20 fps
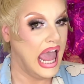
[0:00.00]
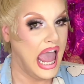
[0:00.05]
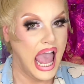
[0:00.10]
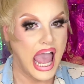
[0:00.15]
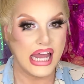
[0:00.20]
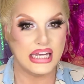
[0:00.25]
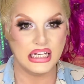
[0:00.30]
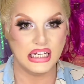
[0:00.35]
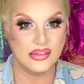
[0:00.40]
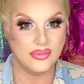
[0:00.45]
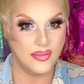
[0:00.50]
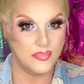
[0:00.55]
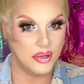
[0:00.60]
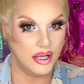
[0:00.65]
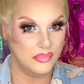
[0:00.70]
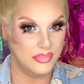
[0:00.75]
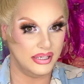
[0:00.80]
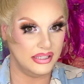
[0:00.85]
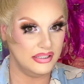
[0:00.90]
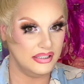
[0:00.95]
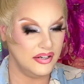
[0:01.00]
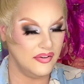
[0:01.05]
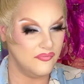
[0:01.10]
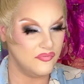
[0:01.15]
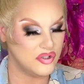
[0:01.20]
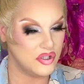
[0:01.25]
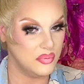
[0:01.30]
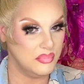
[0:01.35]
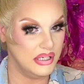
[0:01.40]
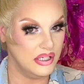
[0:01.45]
and hit the bell button
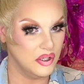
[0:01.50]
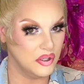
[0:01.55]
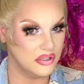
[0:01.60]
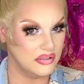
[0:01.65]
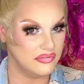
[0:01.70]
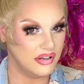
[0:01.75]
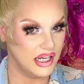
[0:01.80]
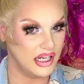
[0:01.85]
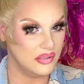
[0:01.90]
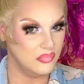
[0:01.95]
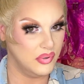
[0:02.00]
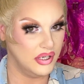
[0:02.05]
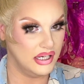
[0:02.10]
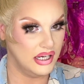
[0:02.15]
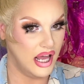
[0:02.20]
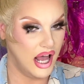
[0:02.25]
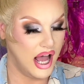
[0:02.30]
to be notified when